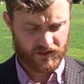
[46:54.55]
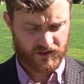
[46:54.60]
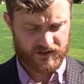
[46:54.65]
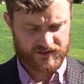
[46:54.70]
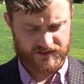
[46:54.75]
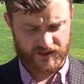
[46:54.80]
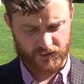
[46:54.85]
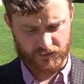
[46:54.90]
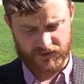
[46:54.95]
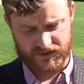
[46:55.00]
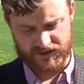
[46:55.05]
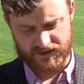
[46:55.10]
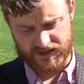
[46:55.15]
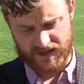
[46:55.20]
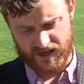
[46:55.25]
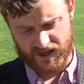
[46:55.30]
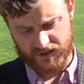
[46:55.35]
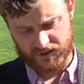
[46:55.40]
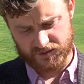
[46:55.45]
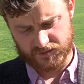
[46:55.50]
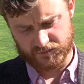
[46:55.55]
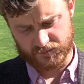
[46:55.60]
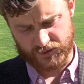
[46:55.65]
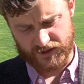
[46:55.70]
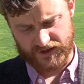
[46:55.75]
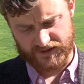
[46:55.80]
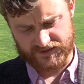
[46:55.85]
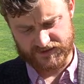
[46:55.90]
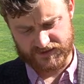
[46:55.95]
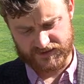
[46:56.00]
So in the end,
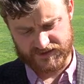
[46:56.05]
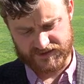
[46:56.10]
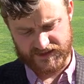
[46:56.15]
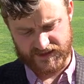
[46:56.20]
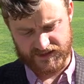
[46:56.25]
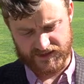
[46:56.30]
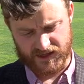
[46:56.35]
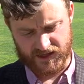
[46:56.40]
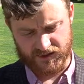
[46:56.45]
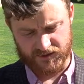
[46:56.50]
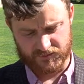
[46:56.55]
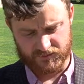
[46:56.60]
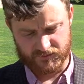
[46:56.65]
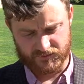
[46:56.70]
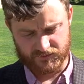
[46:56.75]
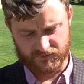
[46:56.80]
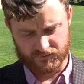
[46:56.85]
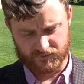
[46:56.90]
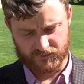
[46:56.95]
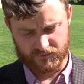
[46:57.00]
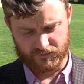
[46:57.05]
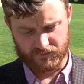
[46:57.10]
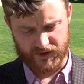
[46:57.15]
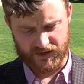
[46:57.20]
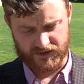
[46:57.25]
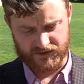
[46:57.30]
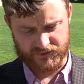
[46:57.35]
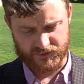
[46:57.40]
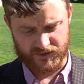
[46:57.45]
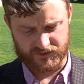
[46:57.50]
Brennan's going to say that
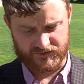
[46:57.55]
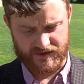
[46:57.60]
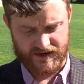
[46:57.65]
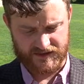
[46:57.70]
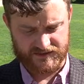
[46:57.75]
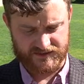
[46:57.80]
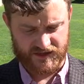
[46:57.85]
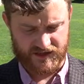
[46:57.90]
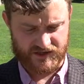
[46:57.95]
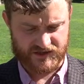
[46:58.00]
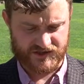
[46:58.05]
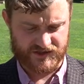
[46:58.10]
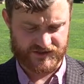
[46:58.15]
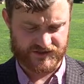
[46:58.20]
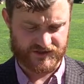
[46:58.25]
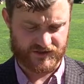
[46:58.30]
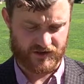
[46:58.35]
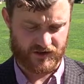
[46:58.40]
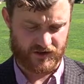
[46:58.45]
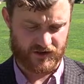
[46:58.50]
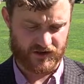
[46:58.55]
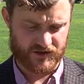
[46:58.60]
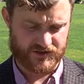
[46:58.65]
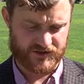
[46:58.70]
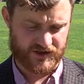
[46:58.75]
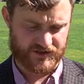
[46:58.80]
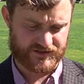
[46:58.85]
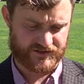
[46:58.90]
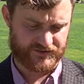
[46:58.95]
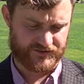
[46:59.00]
mandatory vaccinations are
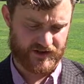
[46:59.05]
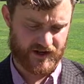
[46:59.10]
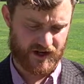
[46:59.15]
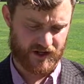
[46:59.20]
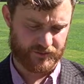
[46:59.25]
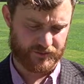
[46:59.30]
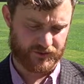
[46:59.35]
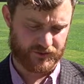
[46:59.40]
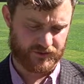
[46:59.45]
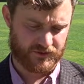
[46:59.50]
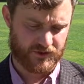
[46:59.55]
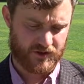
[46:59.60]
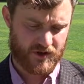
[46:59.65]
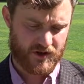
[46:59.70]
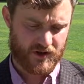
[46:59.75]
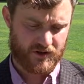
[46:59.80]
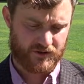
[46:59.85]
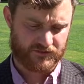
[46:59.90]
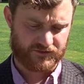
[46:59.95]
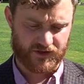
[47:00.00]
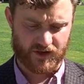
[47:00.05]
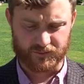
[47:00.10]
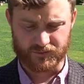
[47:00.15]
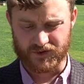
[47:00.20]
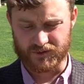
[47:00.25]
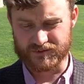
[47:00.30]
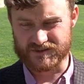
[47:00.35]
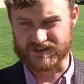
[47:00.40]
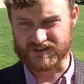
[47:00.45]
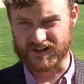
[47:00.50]
justifiable from
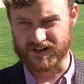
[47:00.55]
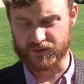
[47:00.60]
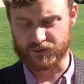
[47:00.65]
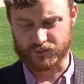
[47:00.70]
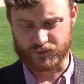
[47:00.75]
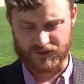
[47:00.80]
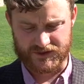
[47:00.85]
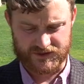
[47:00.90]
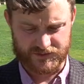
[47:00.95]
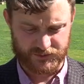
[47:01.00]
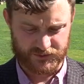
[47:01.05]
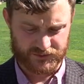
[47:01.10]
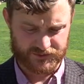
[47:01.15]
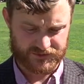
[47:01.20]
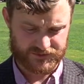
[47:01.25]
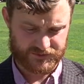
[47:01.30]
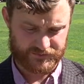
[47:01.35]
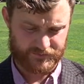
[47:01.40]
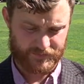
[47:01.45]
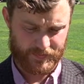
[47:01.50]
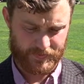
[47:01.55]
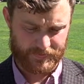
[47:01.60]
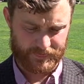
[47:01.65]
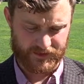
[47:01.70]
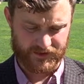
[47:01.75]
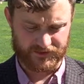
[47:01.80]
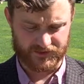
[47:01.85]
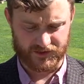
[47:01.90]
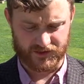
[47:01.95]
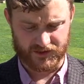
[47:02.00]
libertarian principles.
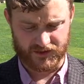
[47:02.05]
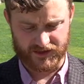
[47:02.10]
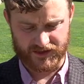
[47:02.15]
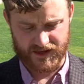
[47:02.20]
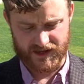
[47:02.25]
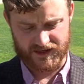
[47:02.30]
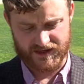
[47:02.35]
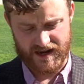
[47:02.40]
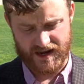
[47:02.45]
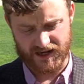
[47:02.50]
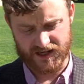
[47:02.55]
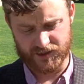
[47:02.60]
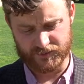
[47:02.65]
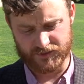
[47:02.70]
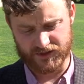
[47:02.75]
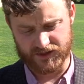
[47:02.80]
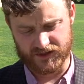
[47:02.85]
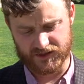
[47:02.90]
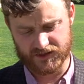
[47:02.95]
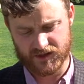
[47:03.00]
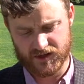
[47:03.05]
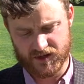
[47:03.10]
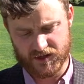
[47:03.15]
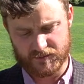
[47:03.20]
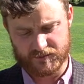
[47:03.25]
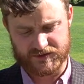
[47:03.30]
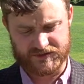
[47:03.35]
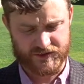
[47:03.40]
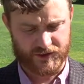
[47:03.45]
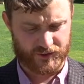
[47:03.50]
These are, again, not going to be
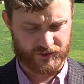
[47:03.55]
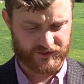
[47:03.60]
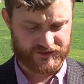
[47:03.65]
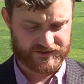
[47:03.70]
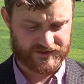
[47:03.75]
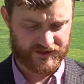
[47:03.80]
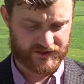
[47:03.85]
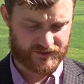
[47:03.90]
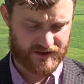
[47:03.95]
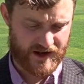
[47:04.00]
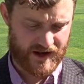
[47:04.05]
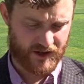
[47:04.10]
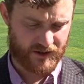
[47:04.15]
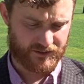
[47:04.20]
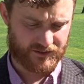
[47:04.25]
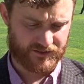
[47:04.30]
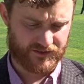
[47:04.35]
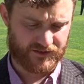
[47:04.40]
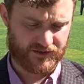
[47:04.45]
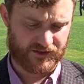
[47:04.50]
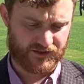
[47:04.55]
paternalistic grounds.